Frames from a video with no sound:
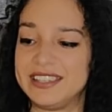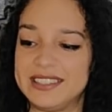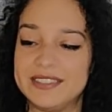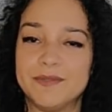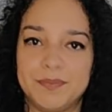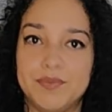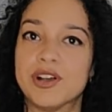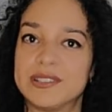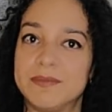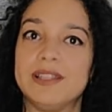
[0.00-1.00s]
is
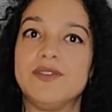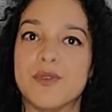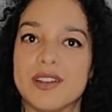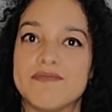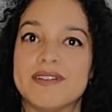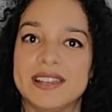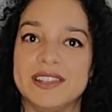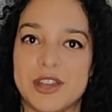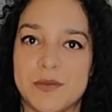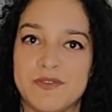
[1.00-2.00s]
possibly one of my
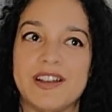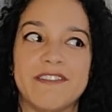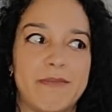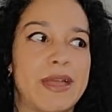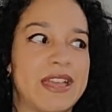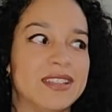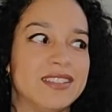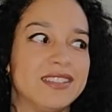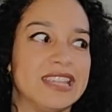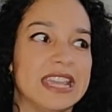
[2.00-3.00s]
top 5
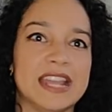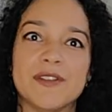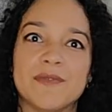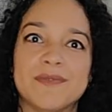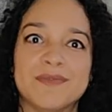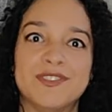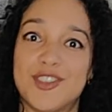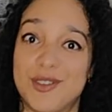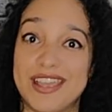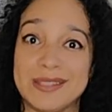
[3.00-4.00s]
pens.
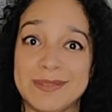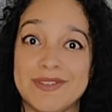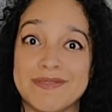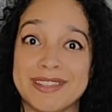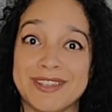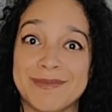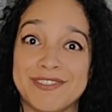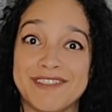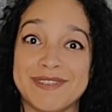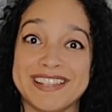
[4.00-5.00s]
Don't ask me what my
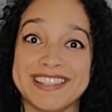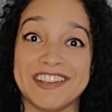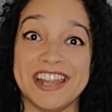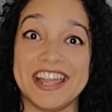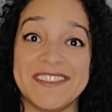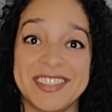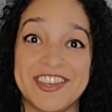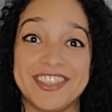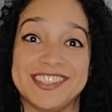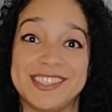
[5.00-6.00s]
top 5 pens are. I haven't
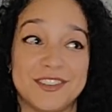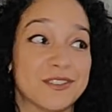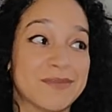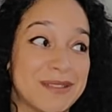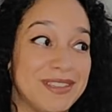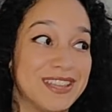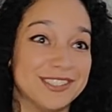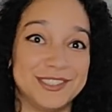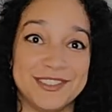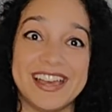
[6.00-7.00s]
thought this through. Maybe
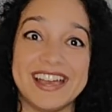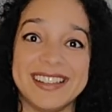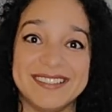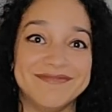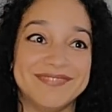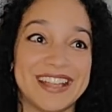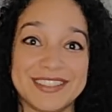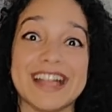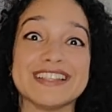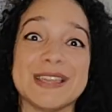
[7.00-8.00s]
I'll do that
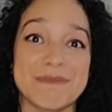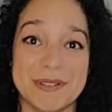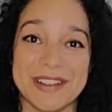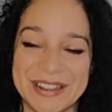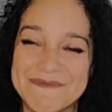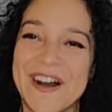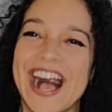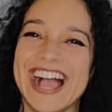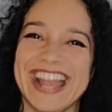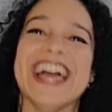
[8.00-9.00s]
at some point, but